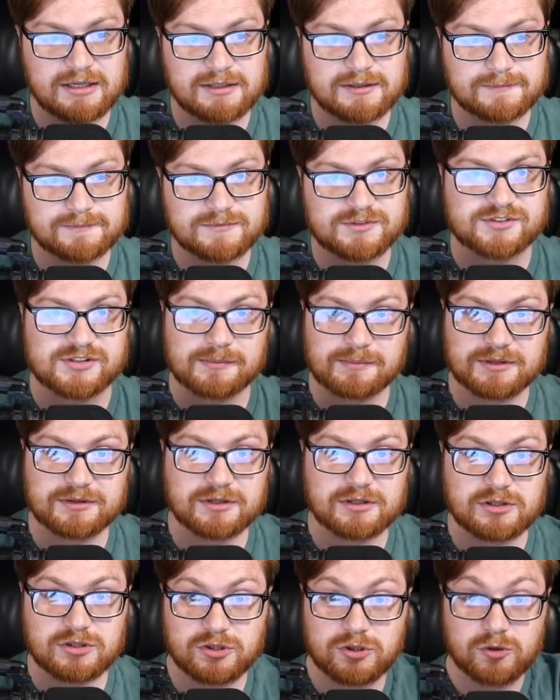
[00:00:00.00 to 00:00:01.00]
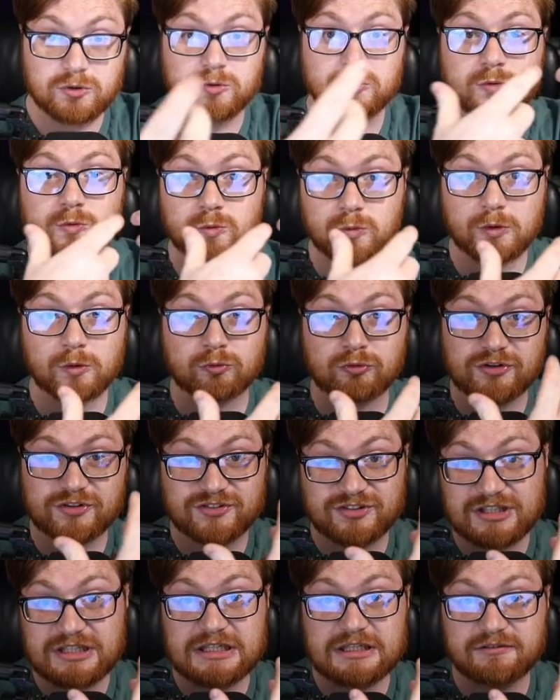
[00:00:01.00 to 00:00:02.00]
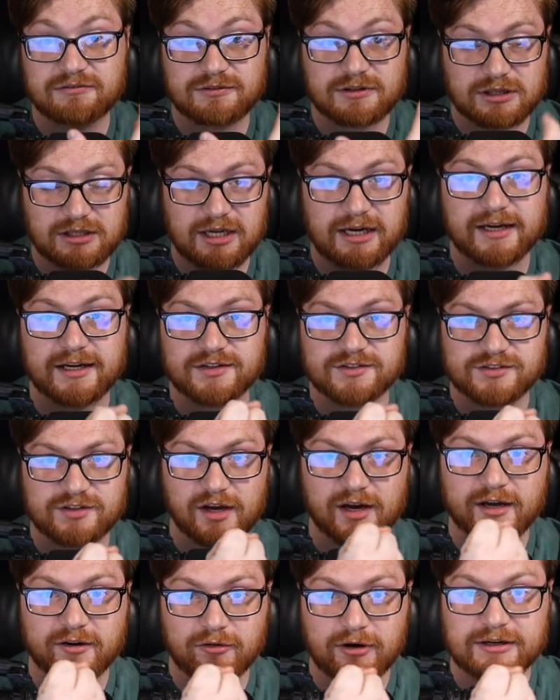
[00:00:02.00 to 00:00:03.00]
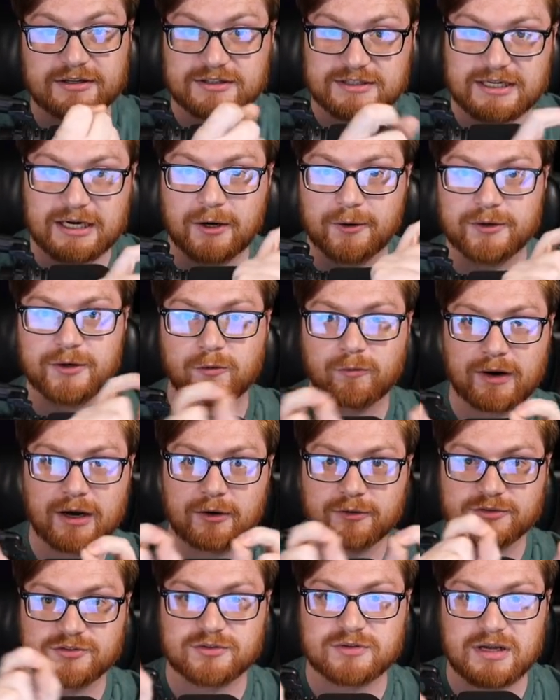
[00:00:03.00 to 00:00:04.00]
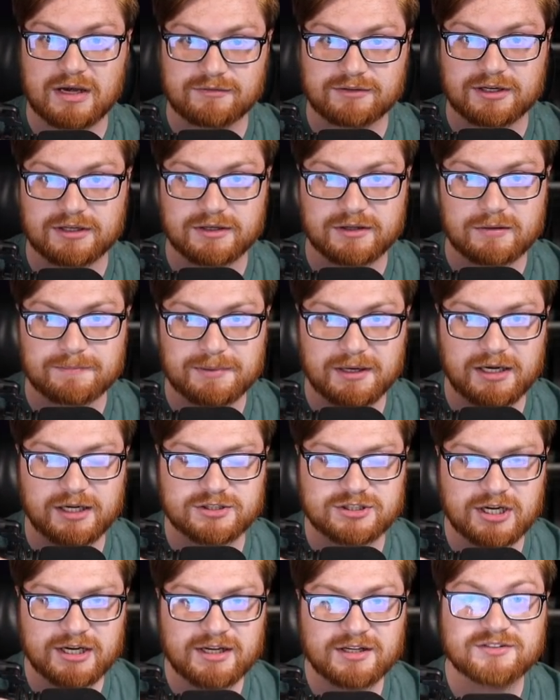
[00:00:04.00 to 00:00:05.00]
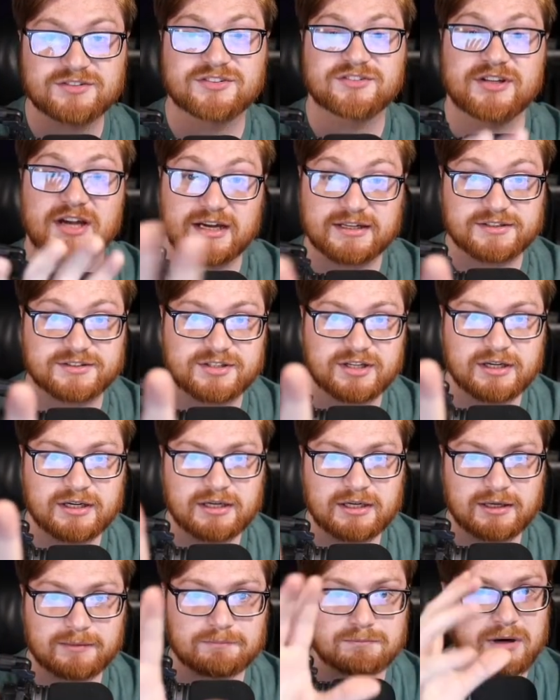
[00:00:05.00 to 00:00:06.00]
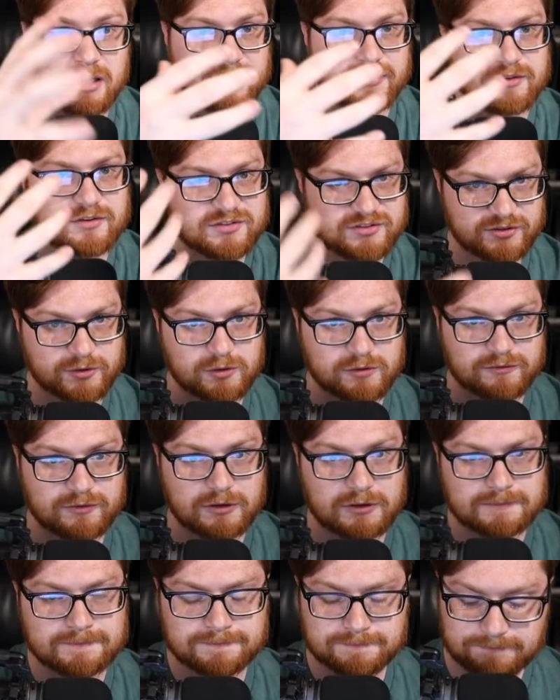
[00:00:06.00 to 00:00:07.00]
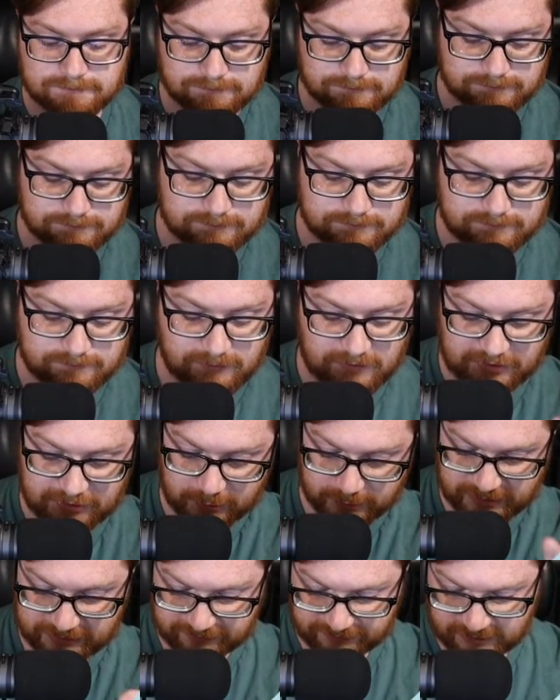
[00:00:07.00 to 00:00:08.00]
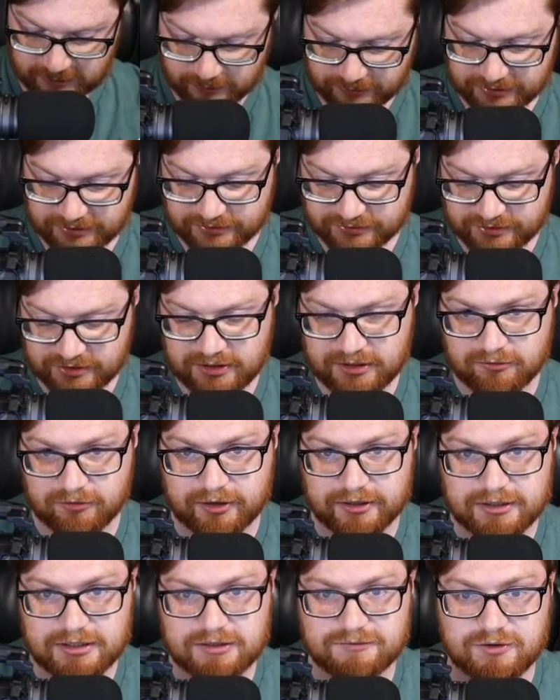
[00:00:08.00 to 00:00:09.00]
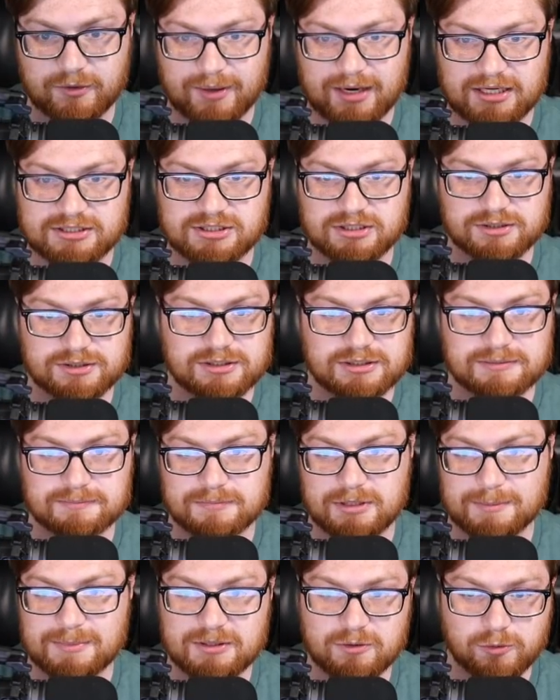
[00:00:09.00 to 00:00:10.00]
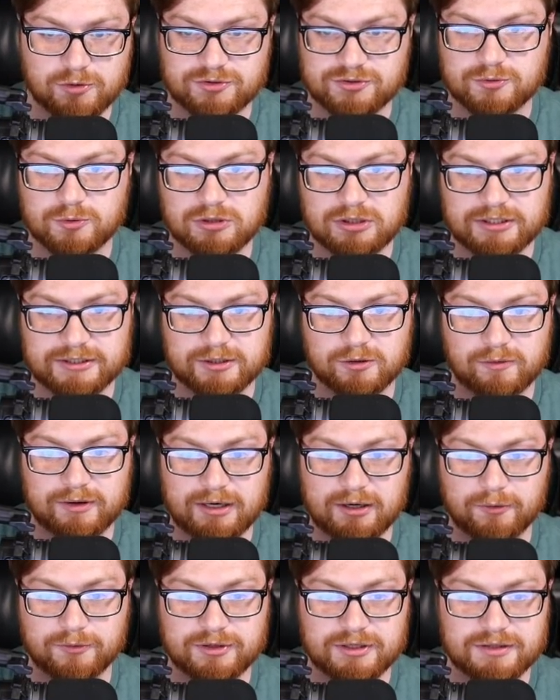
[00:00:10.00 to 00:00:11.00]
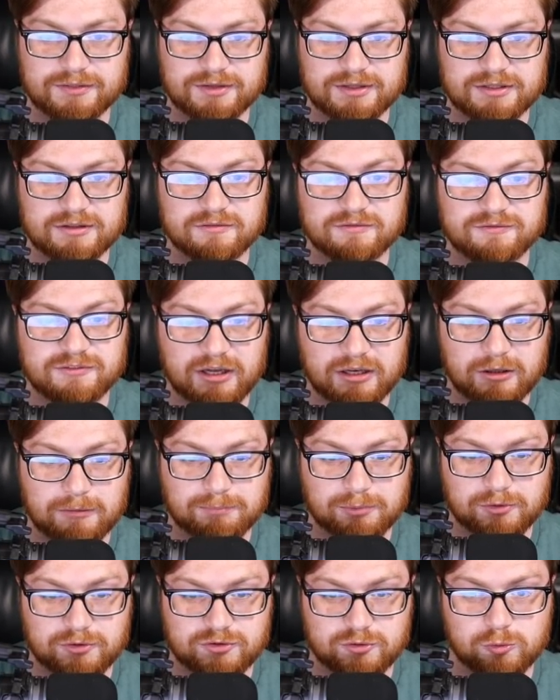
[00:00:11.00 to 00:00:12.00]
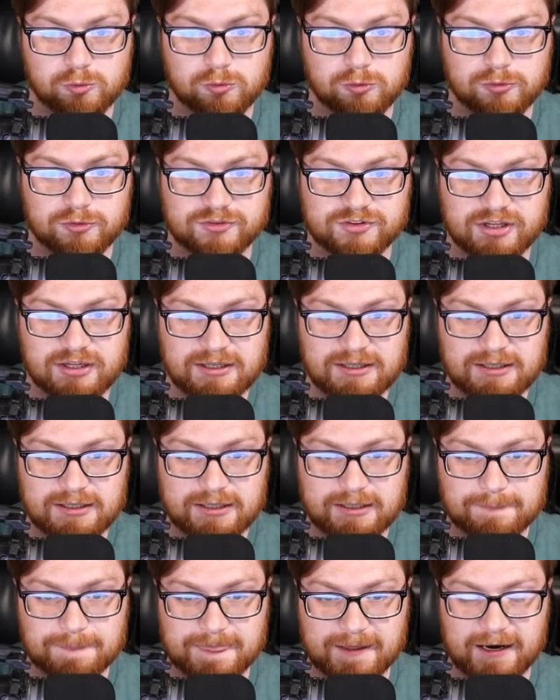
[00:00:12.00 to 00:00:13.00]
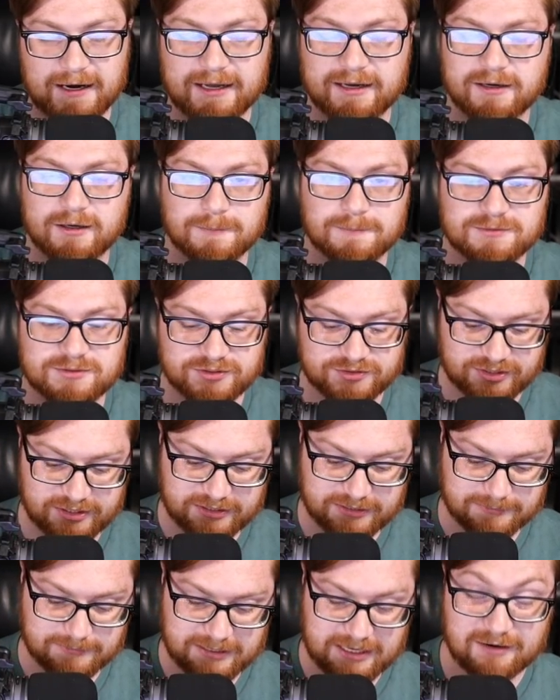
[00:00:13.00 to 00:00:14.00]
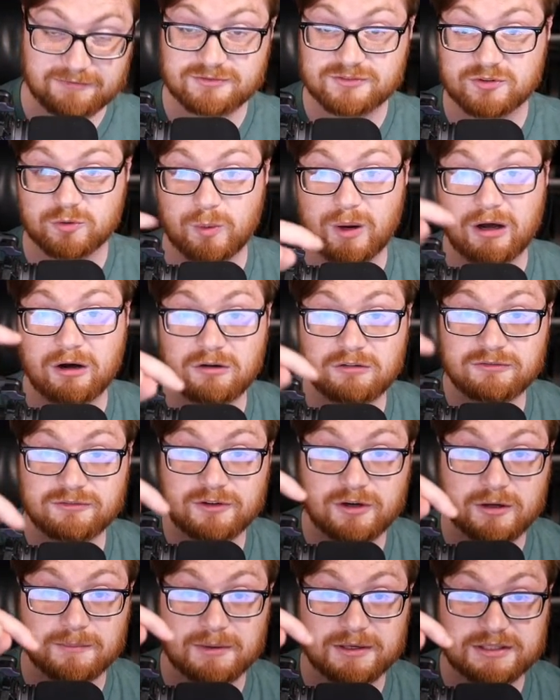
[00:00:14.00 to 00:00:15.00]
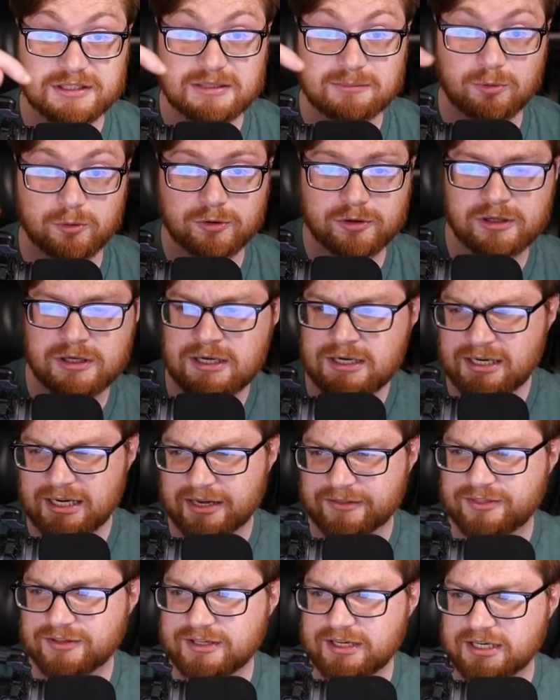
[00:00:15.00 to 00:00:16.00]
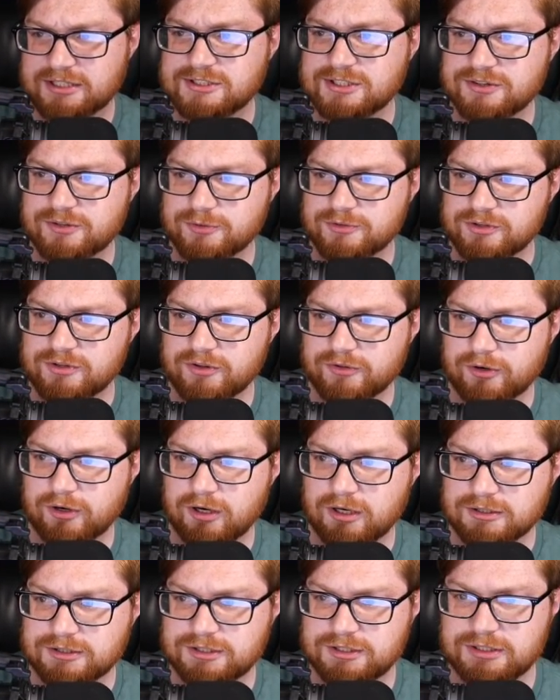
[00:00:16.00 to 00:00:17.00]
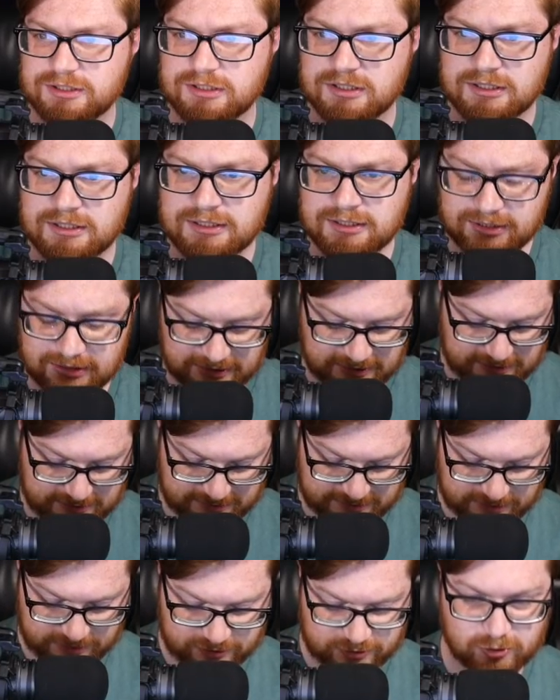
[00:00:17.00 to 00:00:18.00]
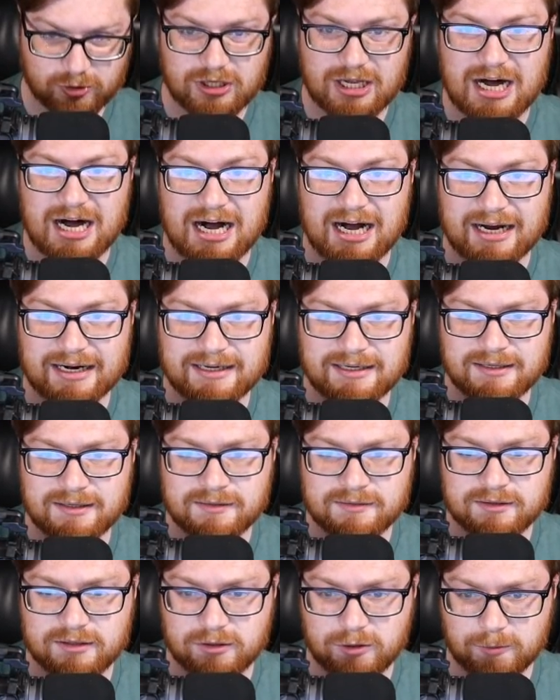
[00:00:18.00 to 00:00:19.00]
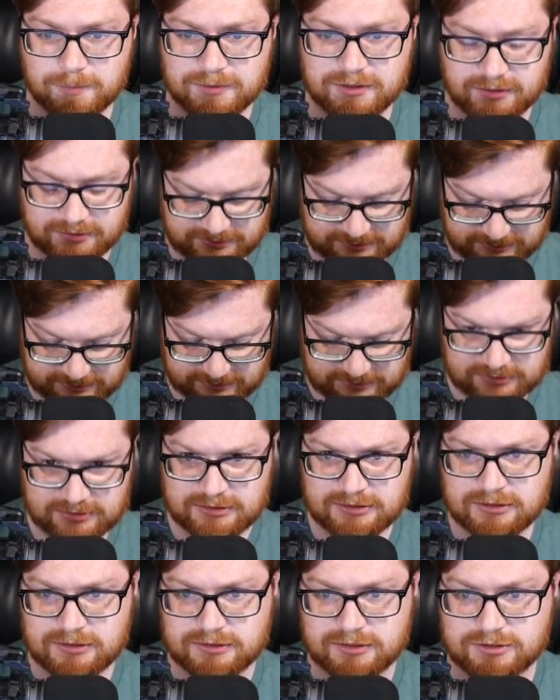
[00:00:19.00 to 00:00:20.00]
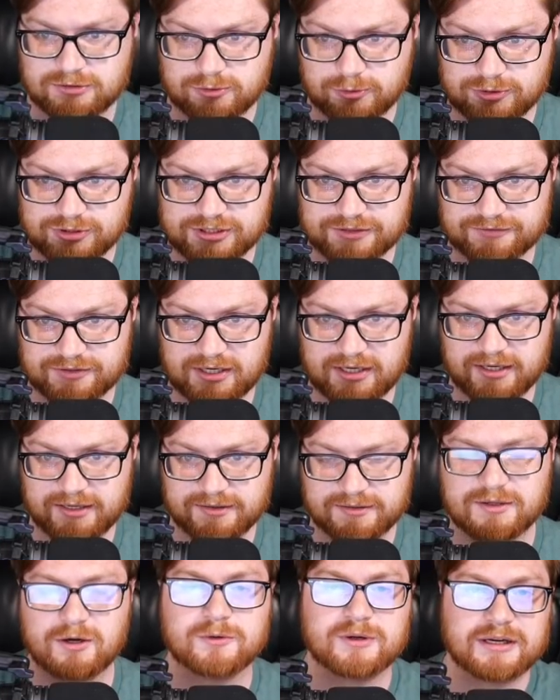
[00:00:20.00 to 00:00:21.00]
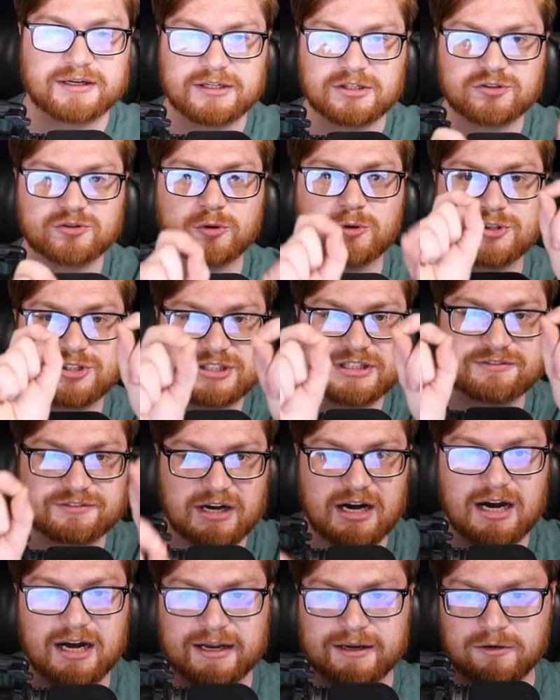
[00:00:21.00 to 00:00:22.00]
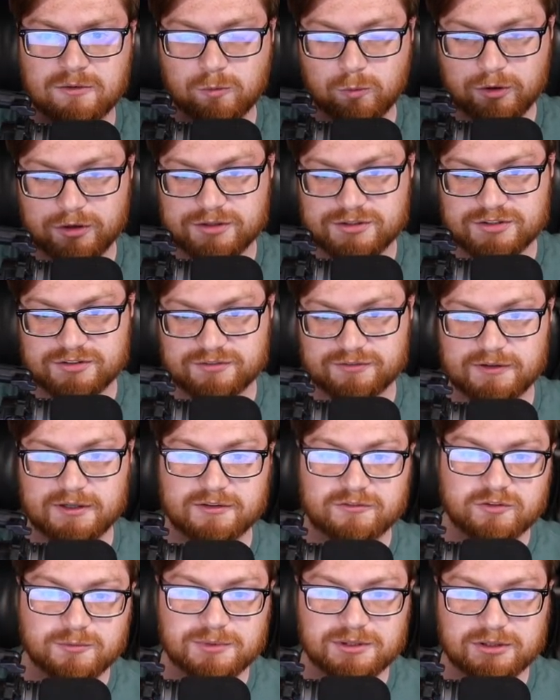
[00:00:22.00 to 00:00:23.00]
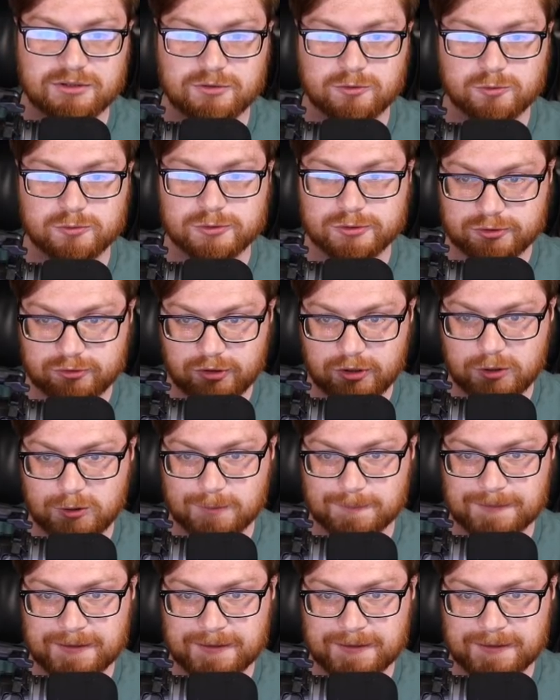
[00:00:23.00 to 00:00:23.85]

something that you will receive client side, right, to carry around as you navigate to the page, set by the server. You can view these, right, if you actually maybe were to click around in the developer tools. Um, I ended up just hitting F12 on my keyboard. I think actually there's another hotkey, uh, Control I, that'll open it. Control Shift I? Okay, Control Shift I worked just fine for me in Google Chrome.